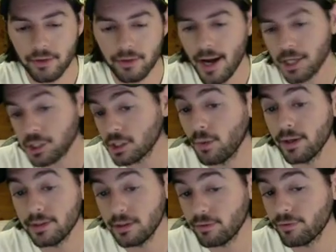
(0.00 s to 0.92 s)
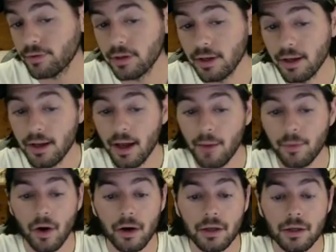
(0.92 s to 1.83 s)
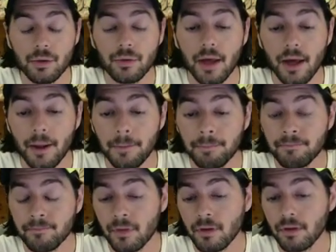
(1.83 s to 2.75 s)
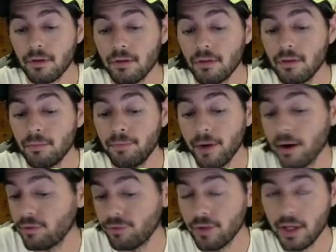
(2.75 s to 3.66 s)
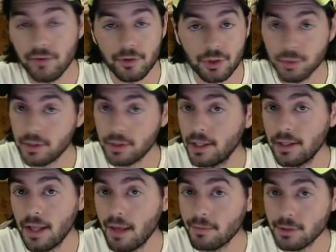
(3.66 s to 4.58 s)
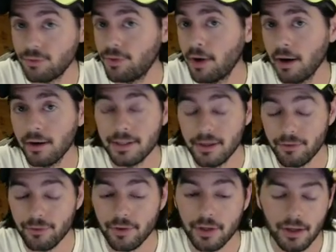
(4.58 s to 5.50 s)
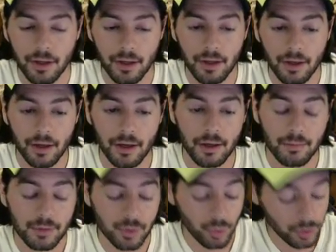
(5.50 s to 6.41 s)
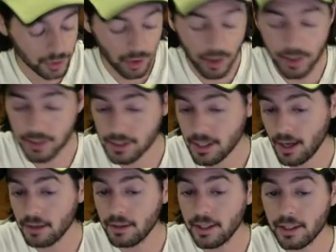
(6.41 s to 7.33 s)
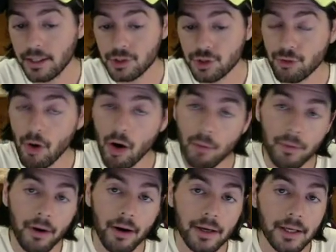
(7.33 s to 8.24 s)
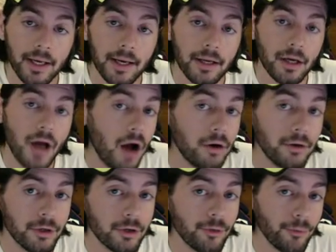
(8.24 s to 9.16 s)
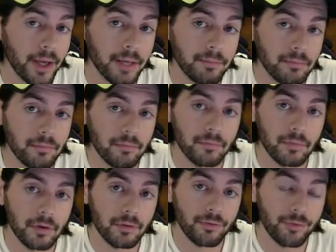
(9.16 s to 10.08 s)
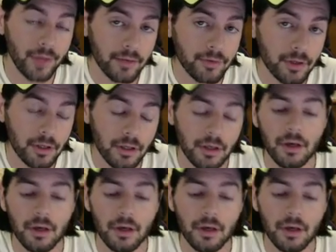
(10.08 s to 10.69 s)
they're actually quite different. And I would argue that the berry flavors within them is very different. Um, Azores Dark is kind of like a strawberry and a Concord grape flavor,